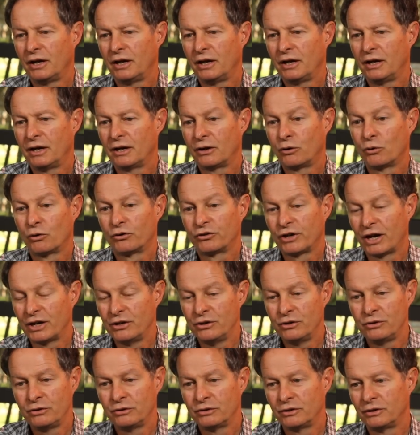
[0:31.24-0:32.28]
And of course I
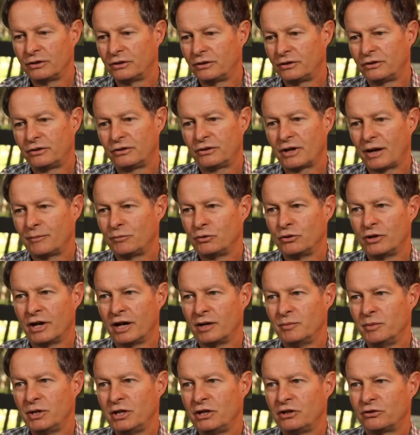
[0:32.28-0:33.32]
knew that type 2
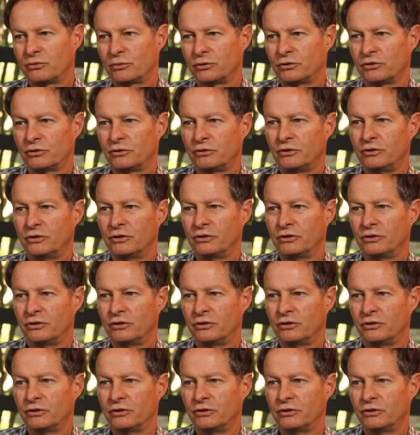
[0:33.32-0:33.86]
diabetes was a